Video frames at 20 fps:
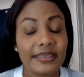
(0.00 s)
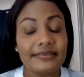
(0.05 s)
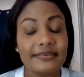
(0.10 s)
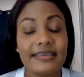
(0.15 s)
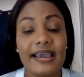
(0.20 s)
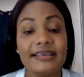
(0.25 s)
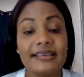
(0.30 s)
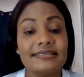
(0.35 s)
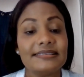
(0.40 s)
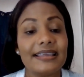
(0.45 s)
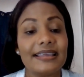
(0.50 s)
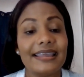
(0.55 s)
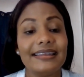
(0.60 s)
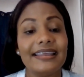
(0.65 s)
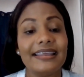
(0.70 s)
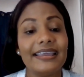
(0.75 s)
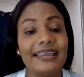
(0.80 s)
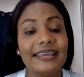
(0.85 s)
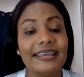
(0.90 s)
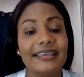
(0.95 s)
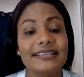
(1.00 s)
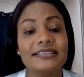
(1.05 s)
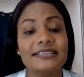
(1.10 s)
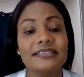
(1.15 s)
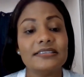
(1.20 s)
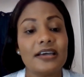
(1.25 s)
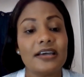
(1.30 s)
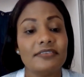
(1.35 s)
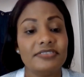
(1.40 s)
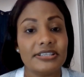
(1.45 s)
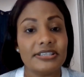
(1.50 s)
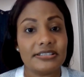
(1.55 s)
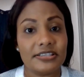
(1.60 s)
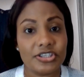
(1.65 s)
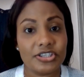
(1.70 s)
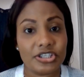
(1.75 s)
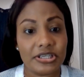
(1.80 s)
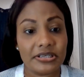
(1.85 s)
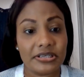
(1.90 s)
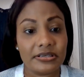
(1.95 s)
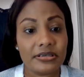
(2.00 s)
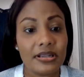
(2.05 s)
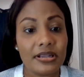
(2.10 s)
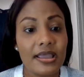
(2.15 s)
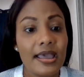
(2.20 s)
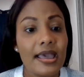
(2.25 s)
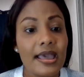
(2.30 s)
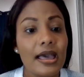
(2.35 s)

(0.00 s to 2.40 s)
Yes, it is a tough decision,